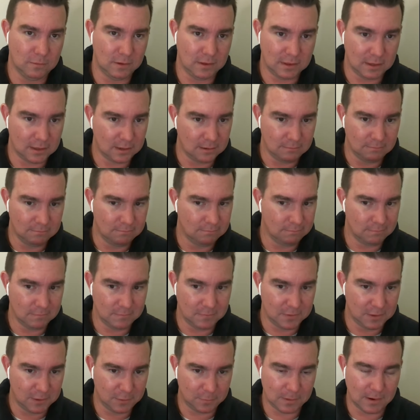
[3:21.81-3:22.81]
within
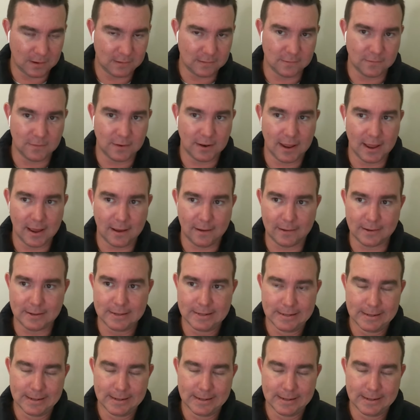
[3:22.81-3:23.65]
the space of an hour.